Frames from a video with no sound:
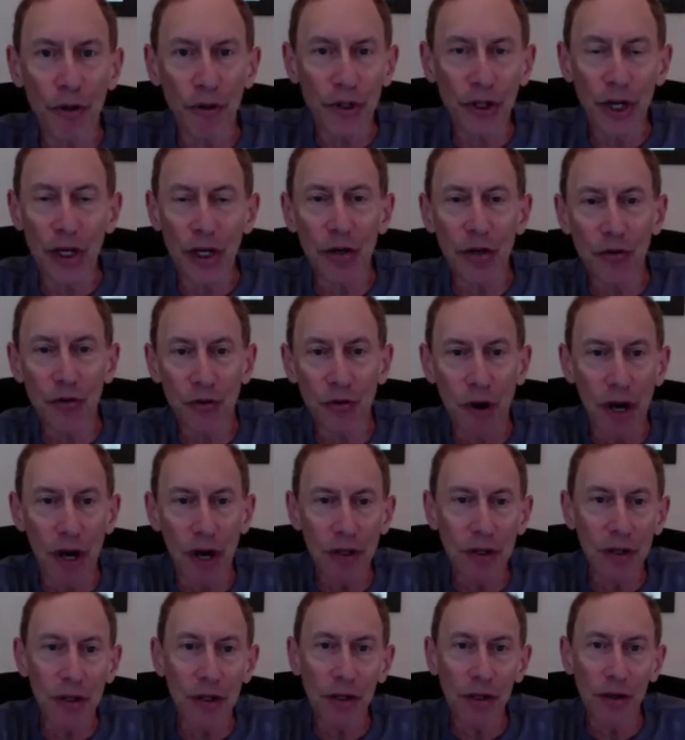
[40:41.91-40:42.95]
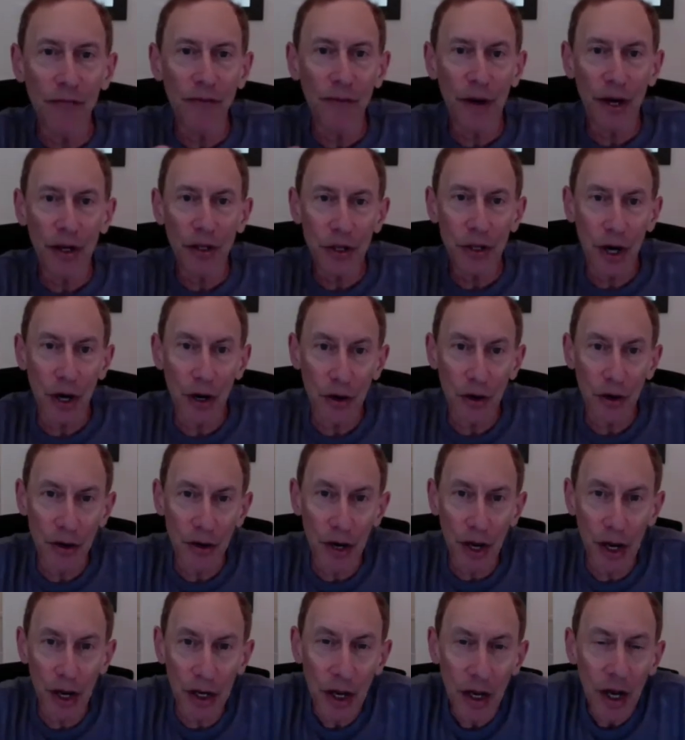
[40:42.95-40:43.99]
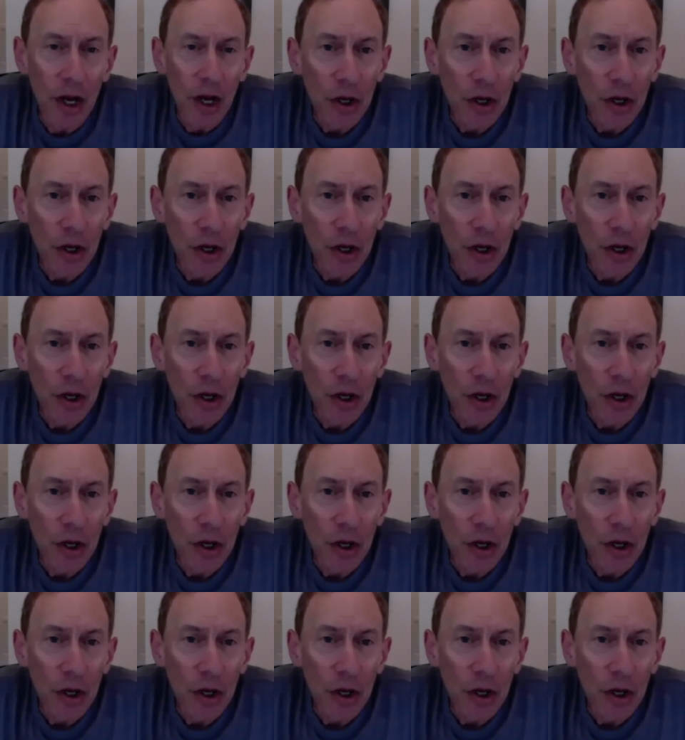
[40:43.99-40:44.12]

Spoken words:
Say you're trying to deliver siRNA.